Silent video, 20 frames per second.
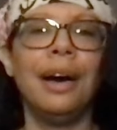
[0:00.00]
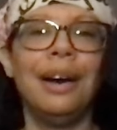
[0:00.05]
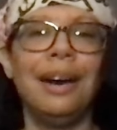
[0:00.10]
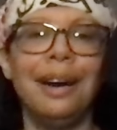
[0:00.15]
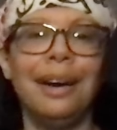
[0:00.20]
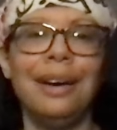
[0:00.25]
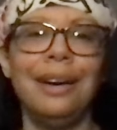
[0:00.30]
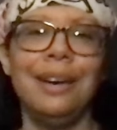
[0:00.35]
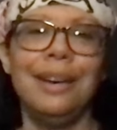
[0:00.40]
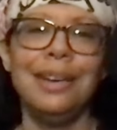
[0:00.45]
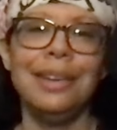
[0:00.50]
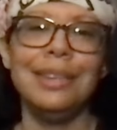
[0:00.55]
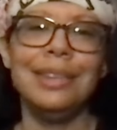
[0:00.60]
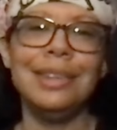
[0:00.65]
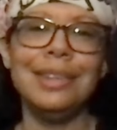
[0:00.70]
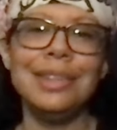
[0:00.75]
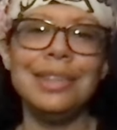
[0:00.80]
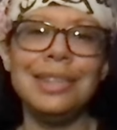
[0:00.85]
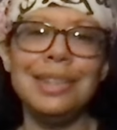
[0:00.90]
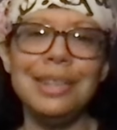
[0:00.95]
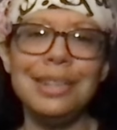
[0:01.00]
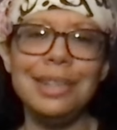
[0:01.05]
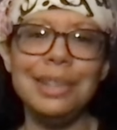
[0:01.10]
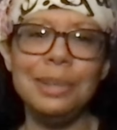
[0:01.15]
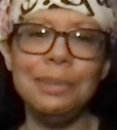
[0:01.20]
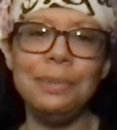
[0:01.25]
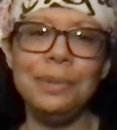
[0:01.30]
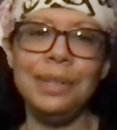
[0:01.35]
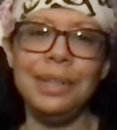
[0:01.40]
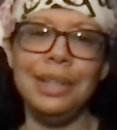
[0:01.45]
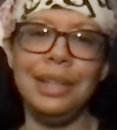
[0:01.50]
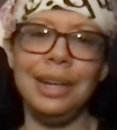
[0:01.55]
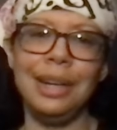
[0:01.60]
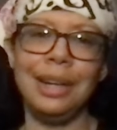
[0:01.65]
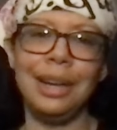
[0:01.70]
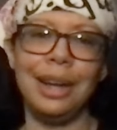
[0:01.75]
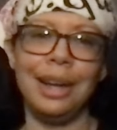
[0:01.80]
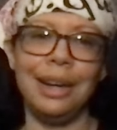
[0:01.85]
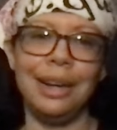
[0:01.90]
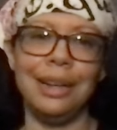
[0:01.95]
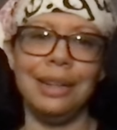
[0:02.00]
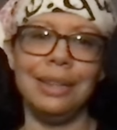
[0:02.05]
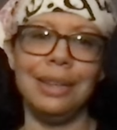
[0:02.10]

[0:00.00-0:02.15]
The CCP can